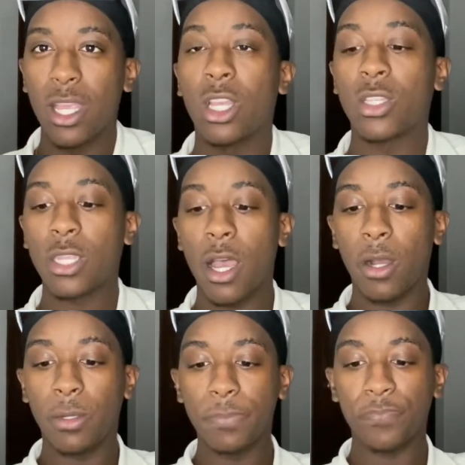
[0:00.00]

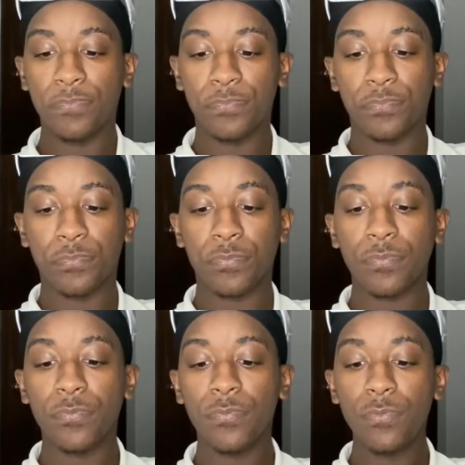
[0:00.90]
So
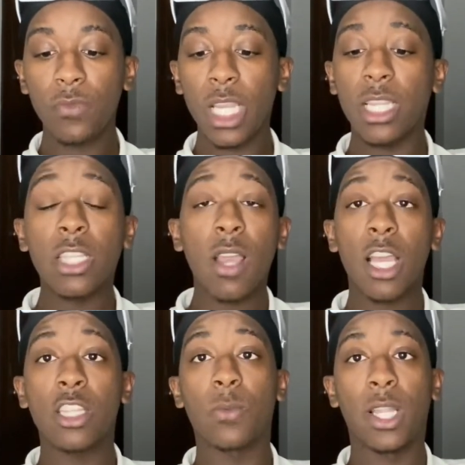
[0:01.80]
that's all I
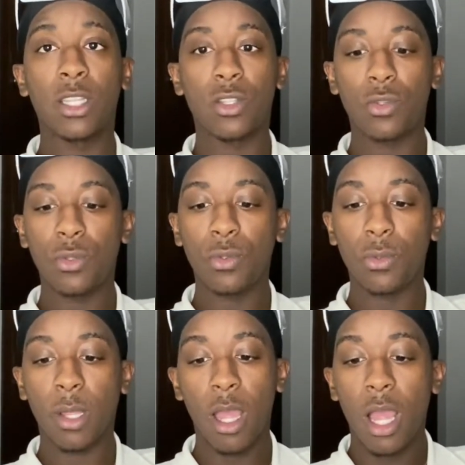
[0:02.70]
just want
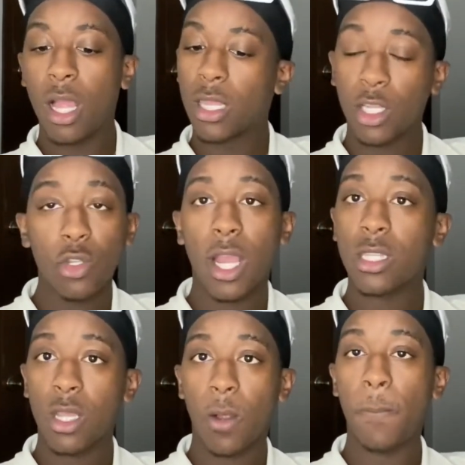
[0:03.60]
to let you guys
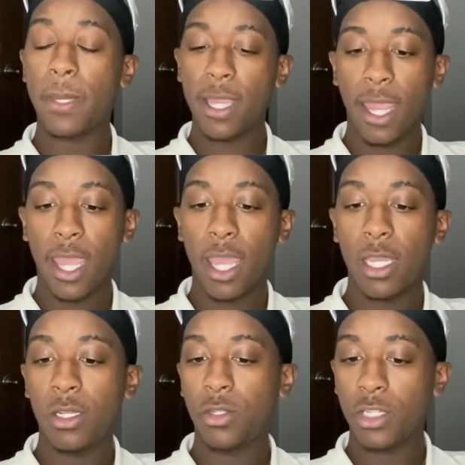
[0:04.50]
know. Be
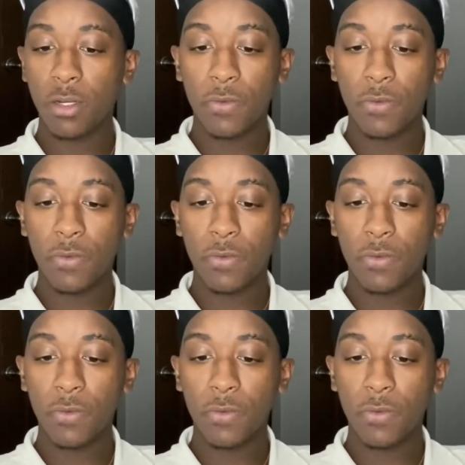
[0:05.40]
ahead. Do your